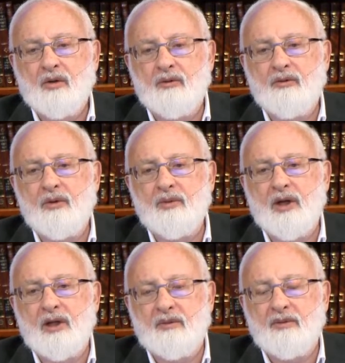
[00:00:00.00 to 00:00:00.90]
to
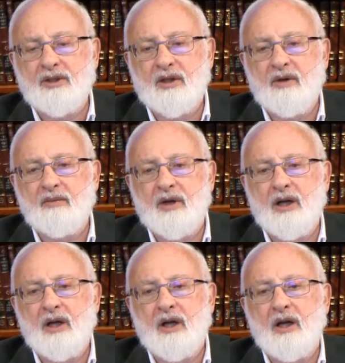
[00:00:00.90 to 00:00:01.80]
see
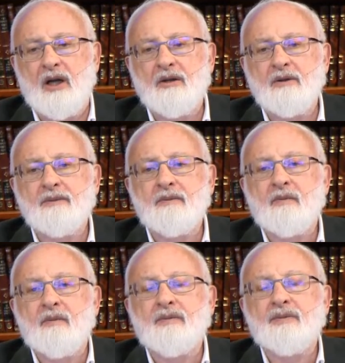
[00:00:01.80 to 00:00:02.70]

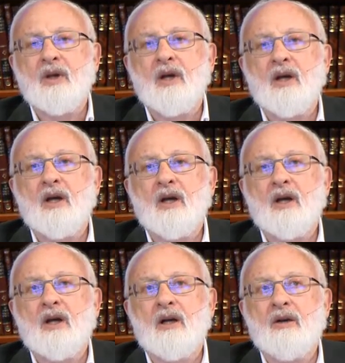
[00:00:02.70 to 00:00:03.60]
how much
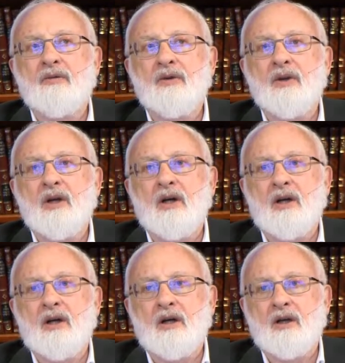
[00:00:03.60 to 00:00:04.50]
we can
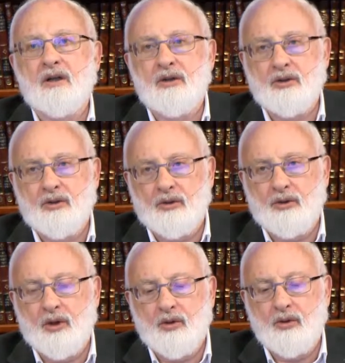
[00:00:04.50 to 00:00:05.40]
determine these
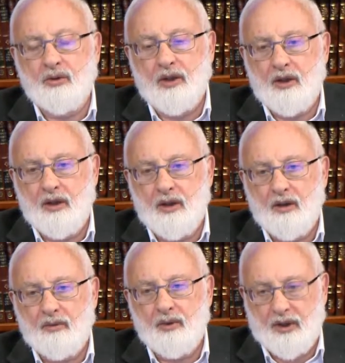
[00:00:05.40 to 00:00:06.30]
uh,
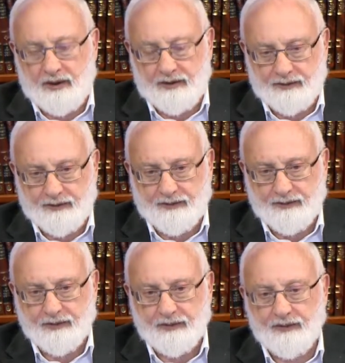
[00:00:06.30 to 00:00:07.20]
states
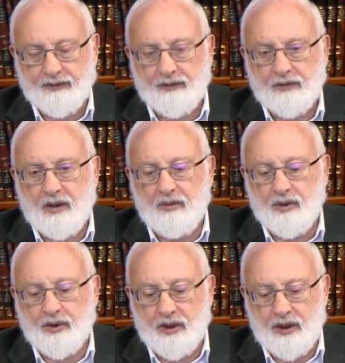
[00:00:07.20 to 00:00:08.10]

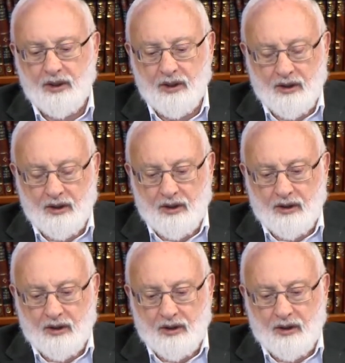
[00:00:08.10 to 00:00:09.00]
according to our
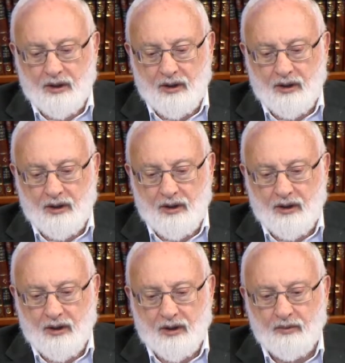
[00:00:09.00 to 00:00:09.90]
yearning for the
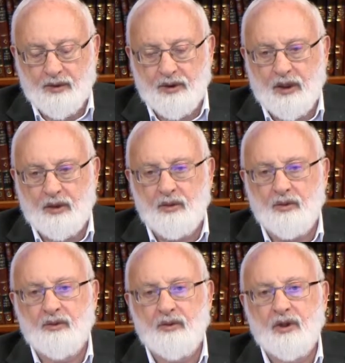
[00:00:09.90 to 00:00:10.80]
Creator.
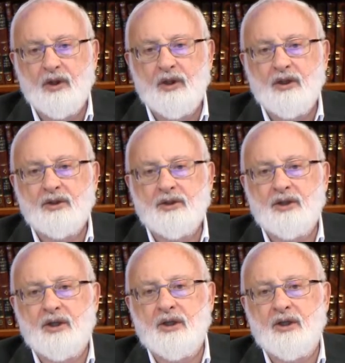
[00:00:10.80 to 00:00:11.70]
As
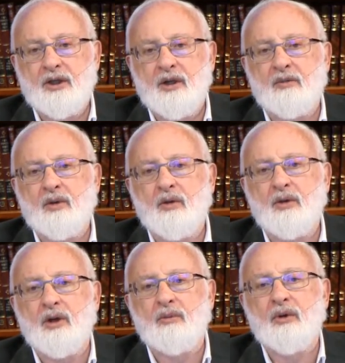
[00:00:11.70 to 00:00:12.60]

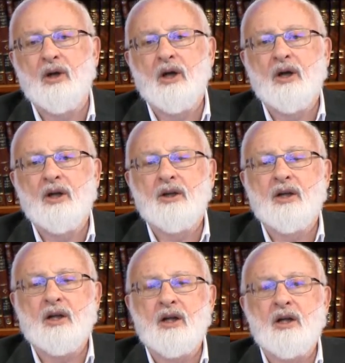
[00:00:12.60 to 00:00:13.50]
it says
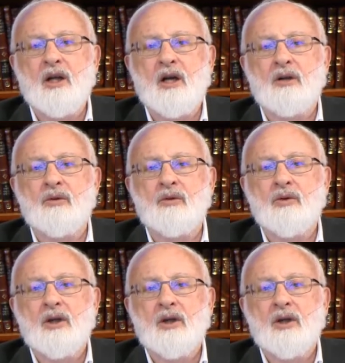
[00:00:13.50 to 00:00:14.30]
that